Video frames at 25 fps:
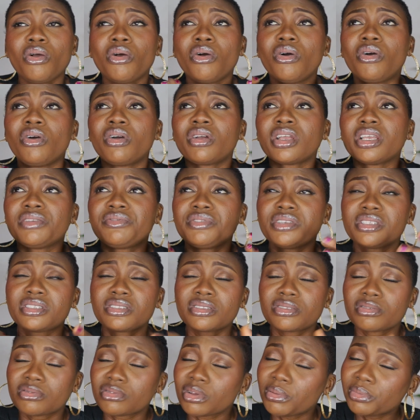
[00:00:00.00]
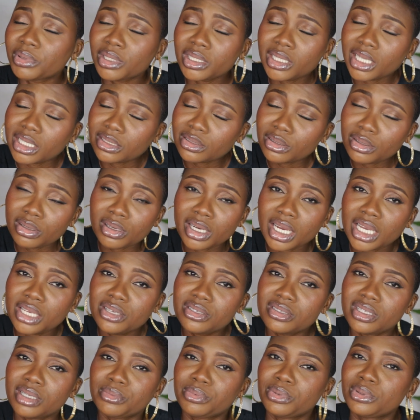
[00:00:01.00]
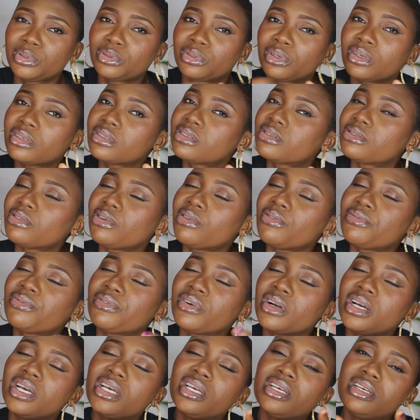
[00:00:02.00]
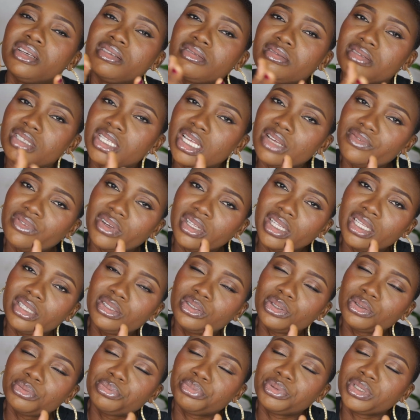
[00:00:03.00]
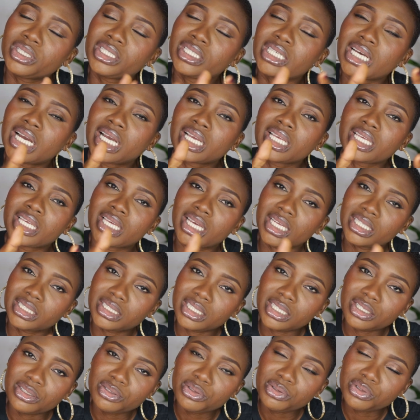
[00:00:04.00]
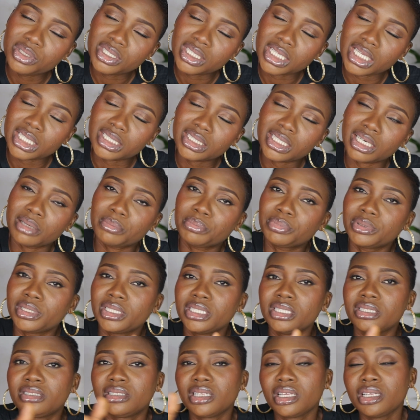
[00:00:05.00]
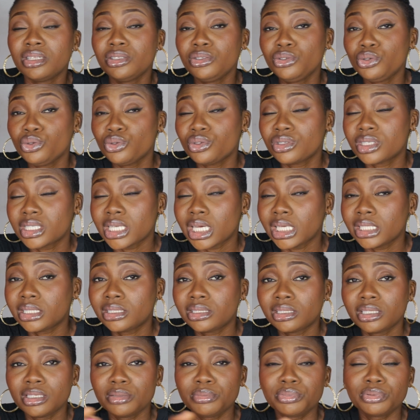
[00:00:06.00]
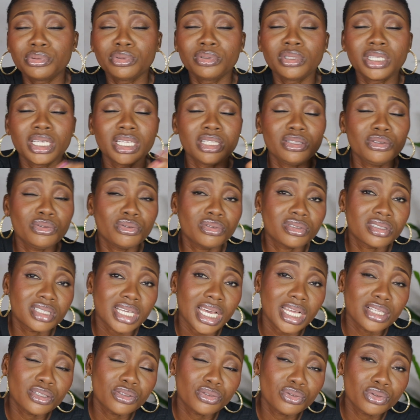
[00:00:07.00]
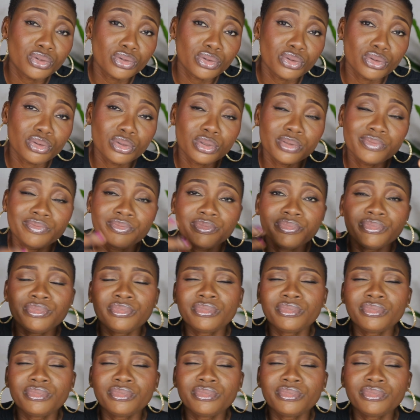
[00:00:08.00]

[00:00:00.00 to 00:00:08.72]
Or if it's something that's no longer usable, toss off, save a little bit and get a new centerpiece, a new side table, a new side stool.